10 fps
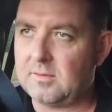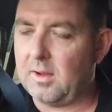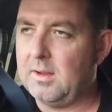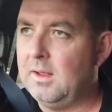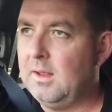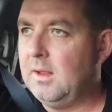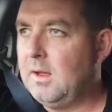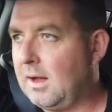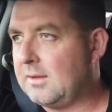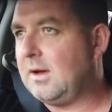So
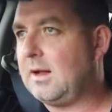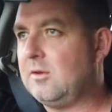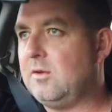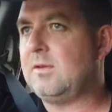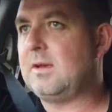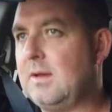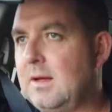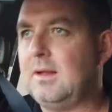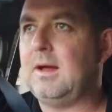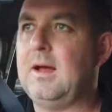I started using
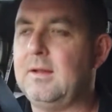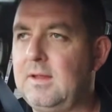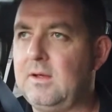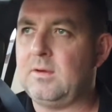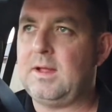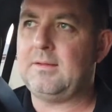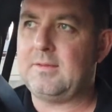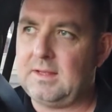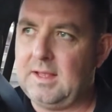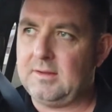uh, Dion as
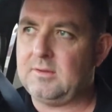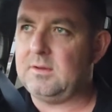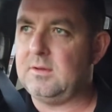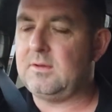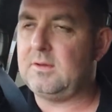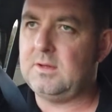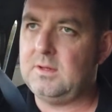an accountant